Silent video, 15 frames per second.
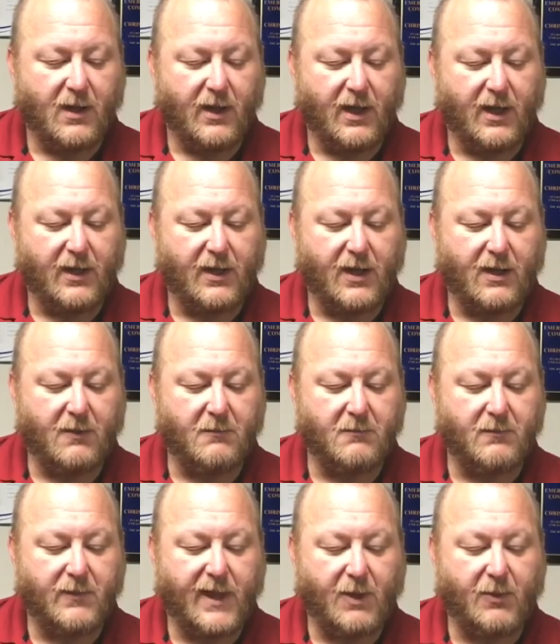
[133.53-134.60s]
And
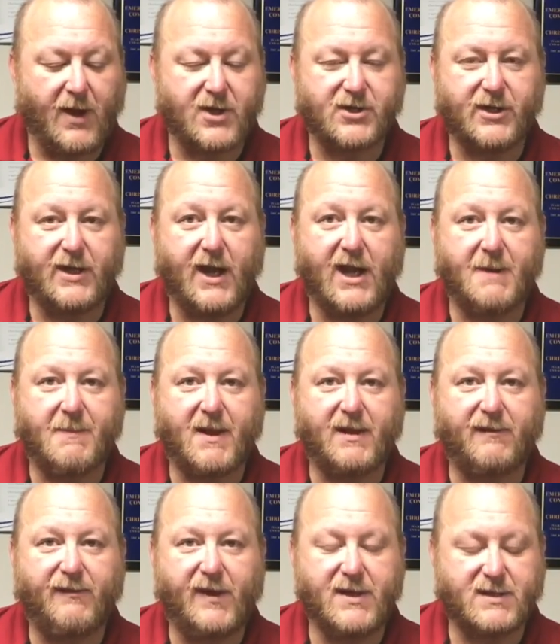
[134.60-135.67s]
that would actually end up on
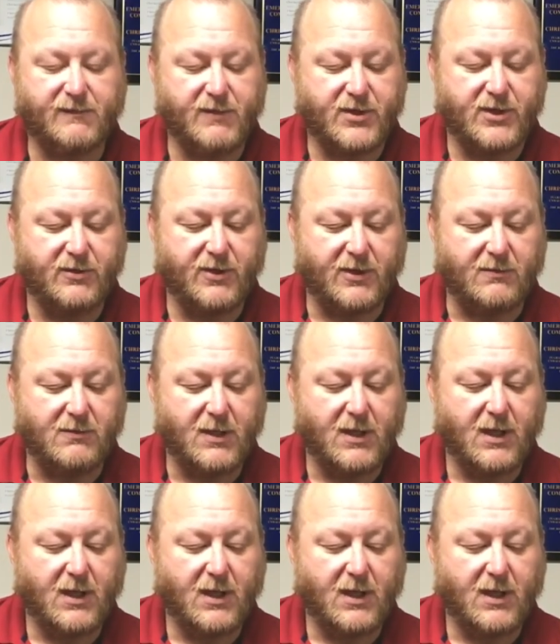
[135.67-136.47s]
the face of the shooter.